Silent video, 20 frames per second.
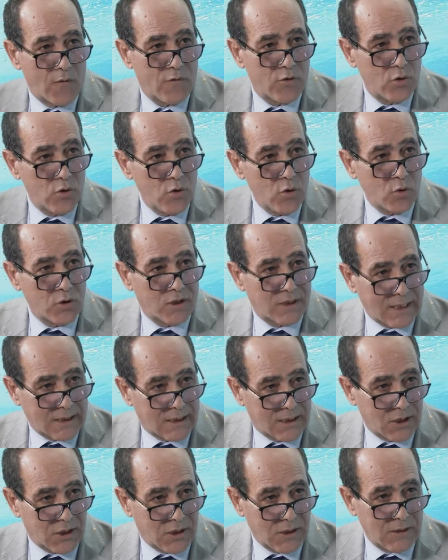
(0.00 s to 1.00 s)
of the new
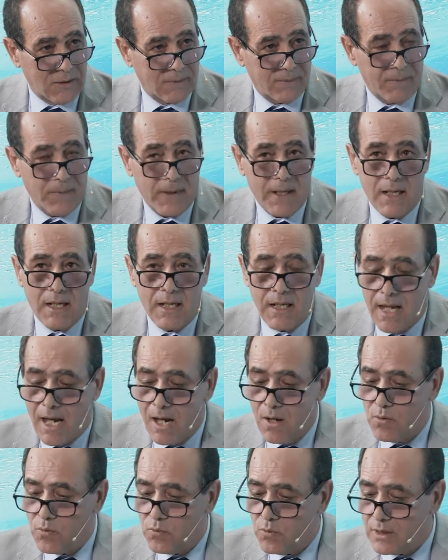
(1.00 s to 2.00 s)
strategy.
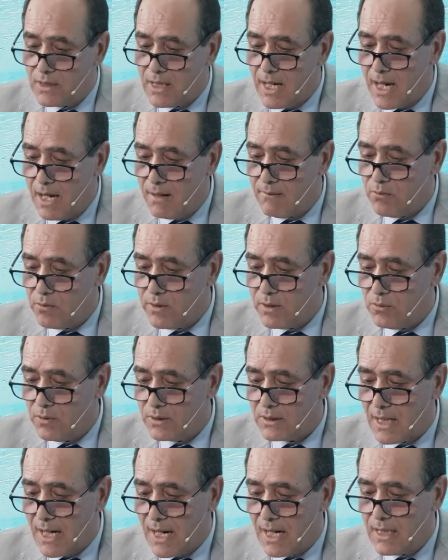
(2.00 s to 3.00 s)
Now
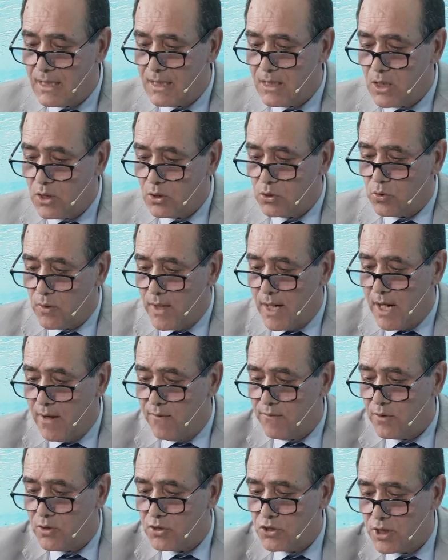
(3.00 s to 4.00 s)
we try to
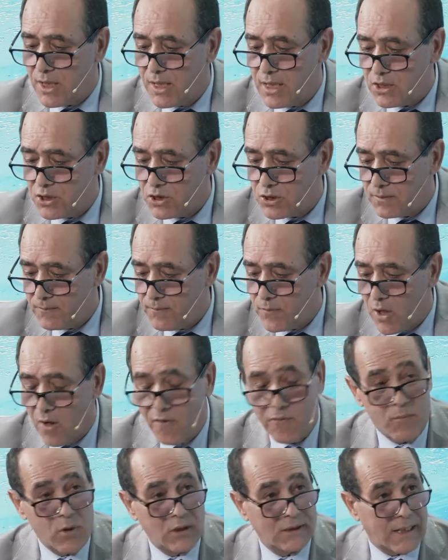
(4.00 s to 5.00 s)
have a change
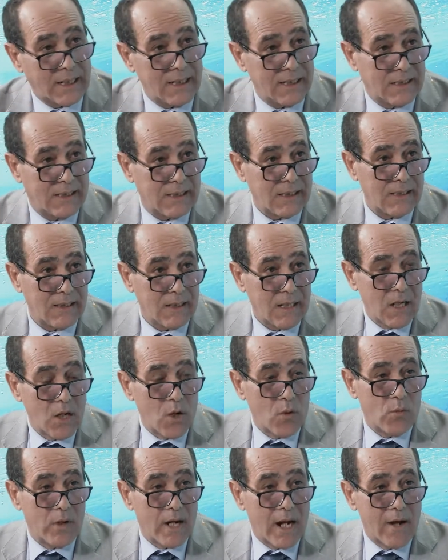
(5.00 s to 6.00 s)
of mentality.
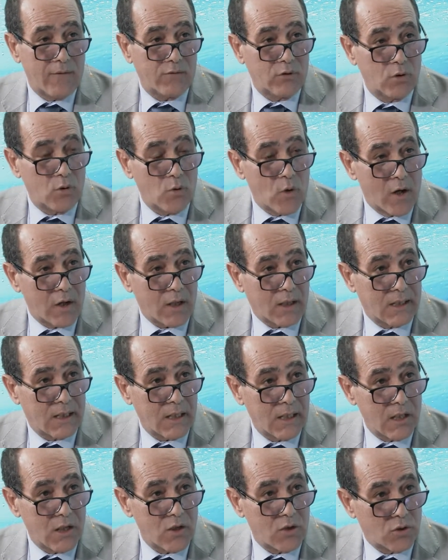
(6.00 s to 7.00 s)
We have to work
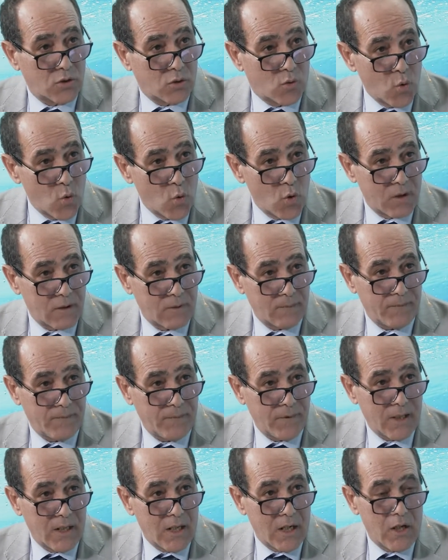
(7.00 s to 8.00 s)
in the school,
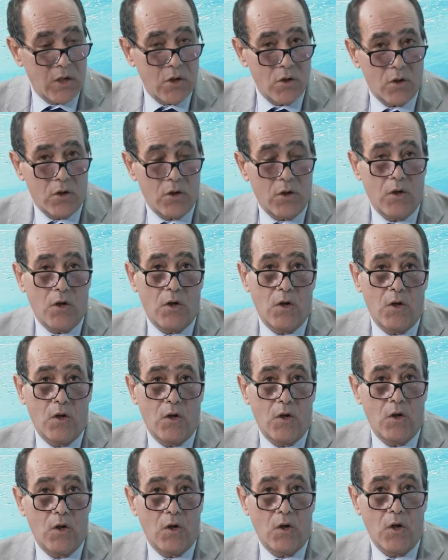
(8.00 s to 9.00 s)

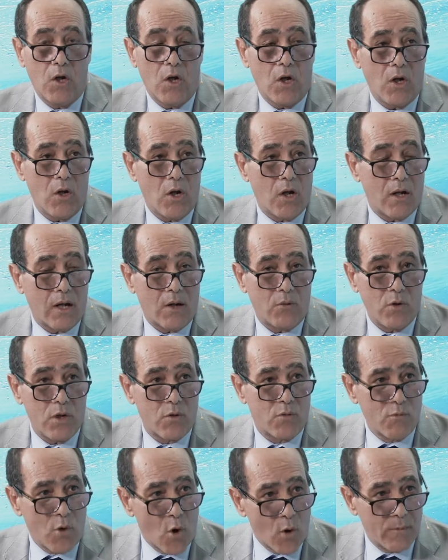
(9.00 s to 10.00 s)

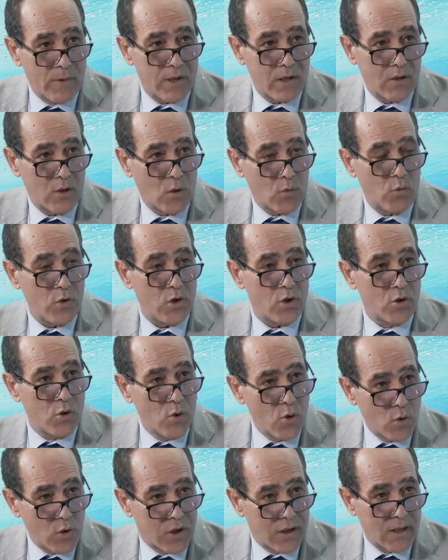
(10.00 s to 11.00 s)
with women, with
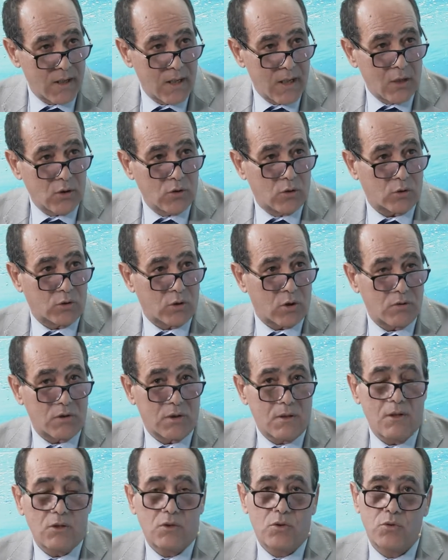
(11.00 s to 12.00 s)
youth,
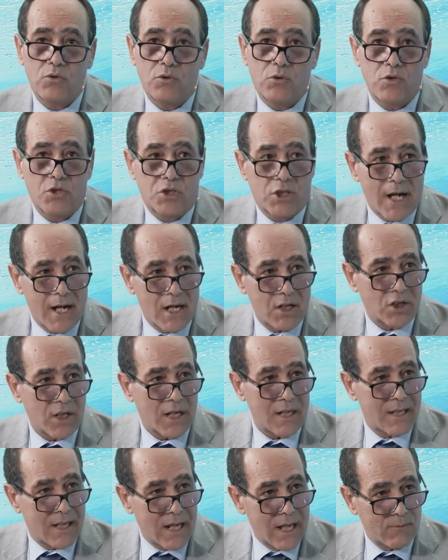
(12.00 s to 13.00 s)
to change
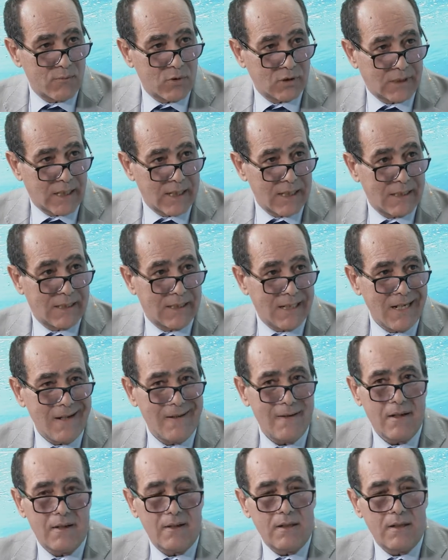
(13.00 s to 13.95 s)
their mentality